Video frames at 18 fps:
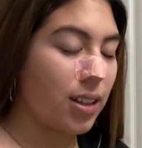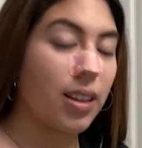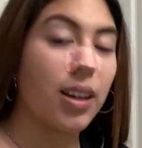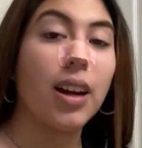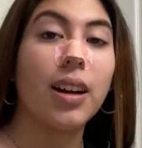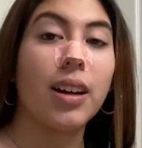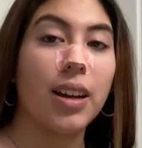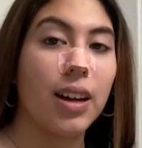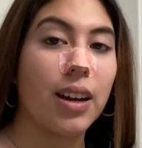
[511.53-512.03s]

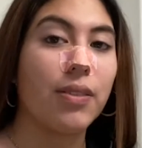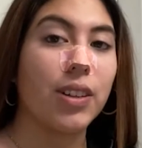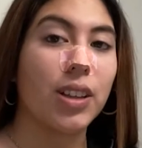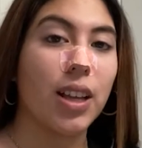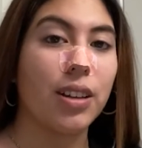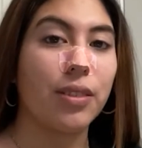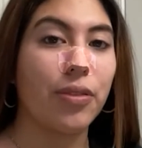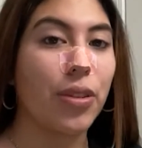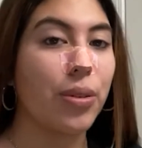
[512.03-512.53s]
I have a
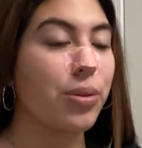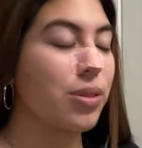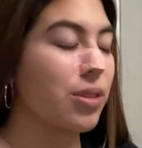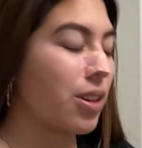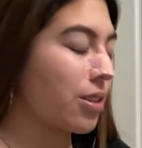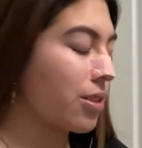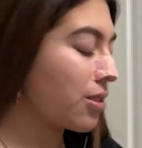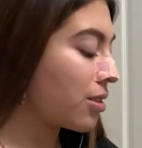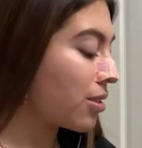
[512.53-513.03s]
lot of those
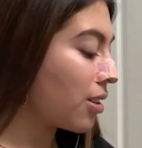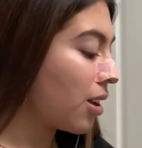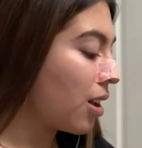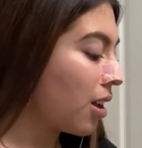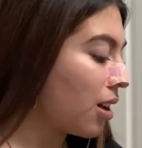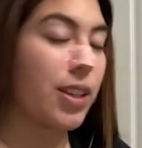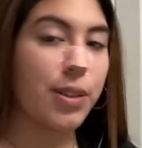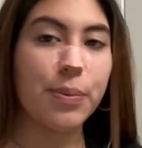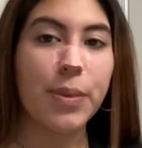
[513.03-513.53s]
nights.
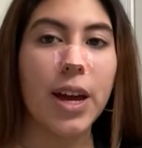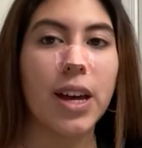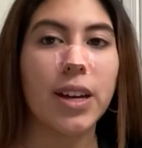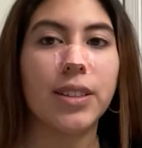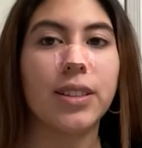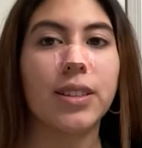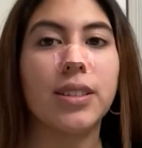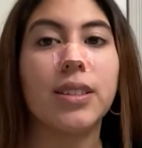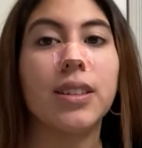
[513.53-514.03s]
Face
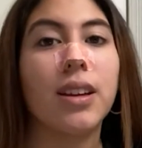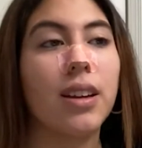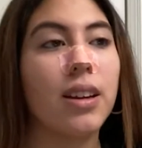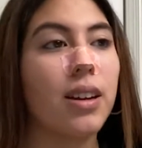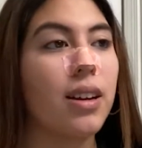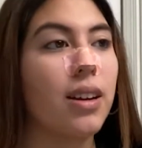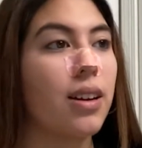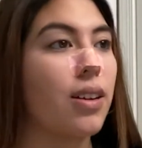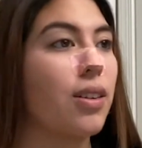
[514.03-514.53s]
masks,
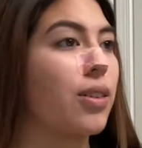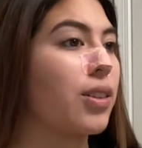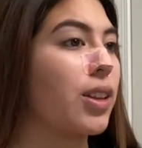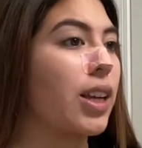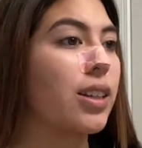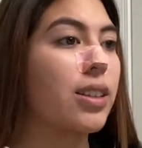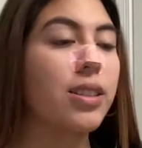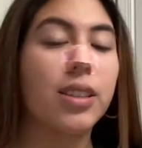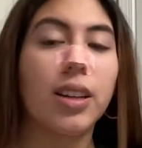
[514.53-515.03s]
or
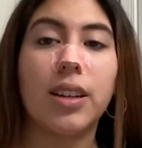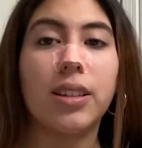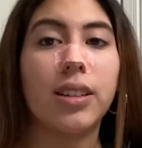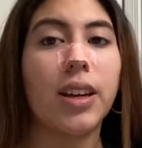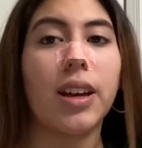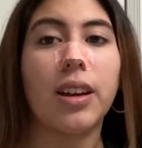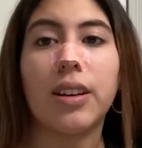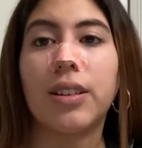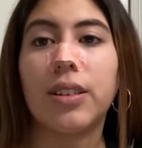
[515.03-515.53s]
like
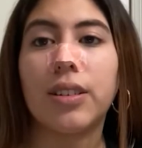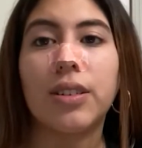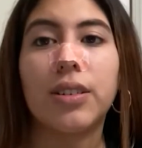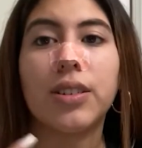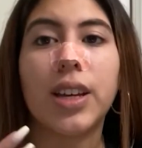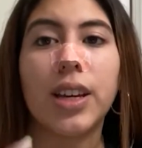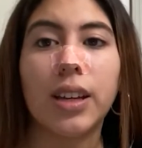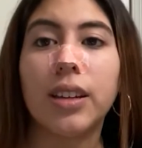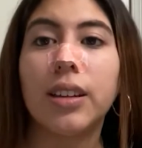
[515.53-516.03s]
skincare,
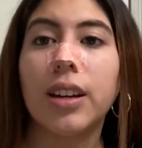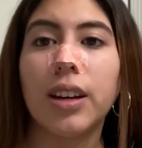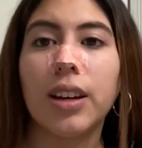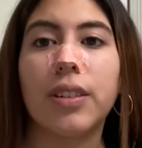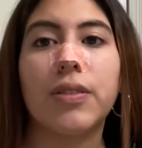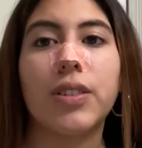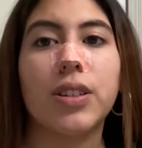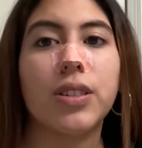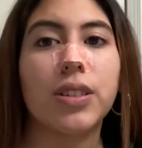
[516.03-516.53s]
or taking
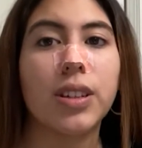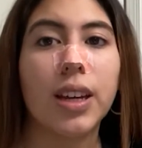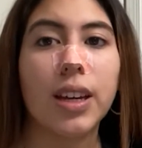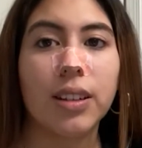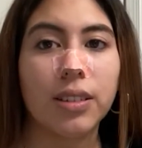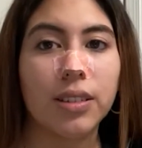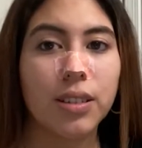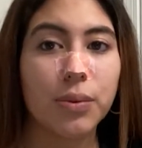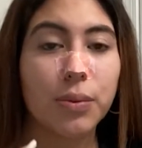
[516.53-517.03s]
care of your
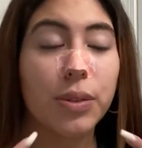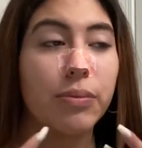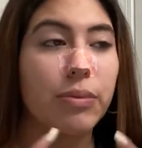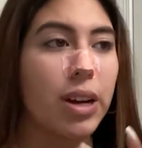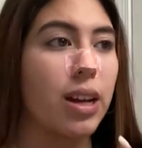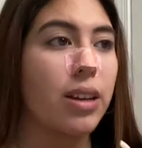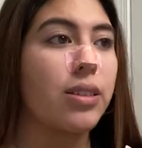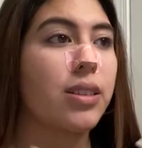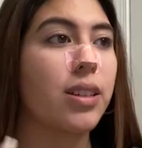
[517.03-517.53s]
skin. Just when
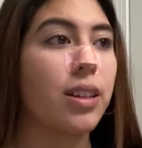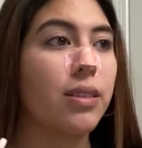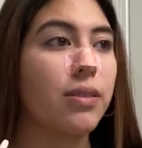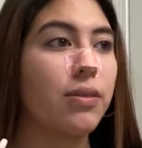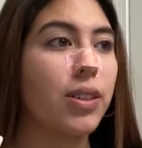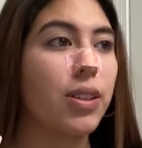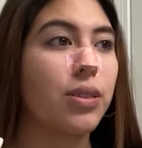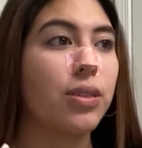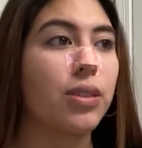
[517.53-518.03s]
my
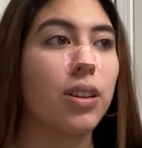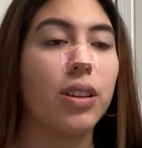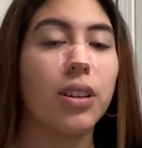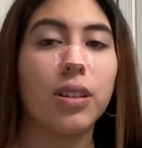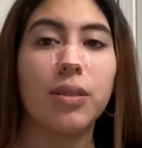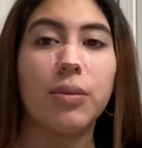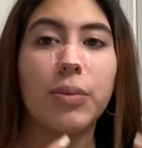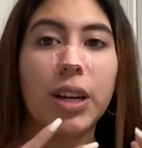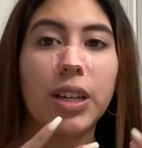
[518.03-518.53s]
skin feels
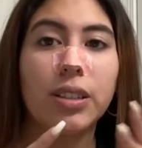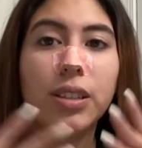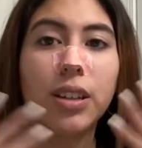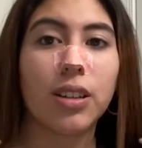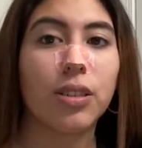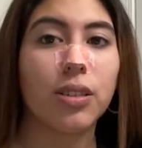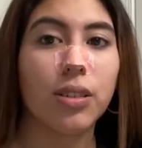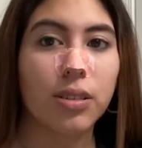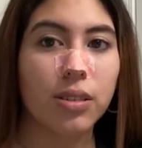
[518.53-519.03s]
good and my
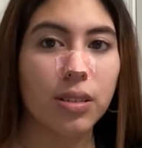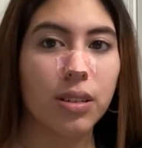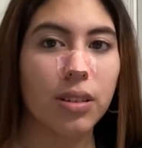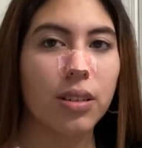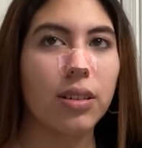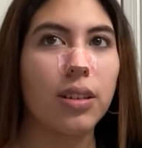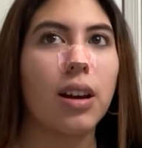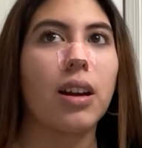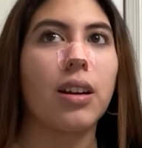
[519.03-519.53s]
skin looks
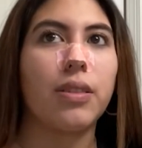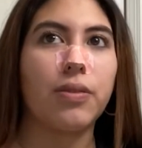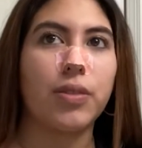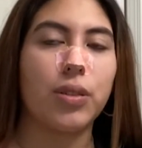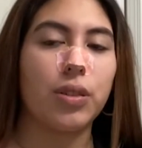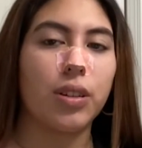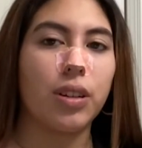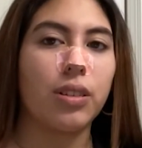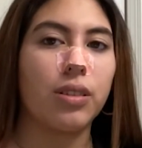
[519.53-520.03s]
good, I
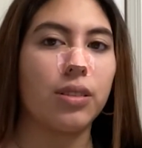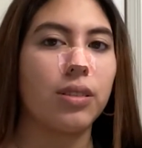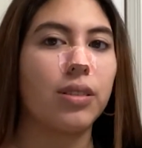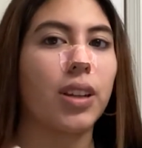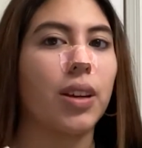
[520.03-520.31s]
feel good.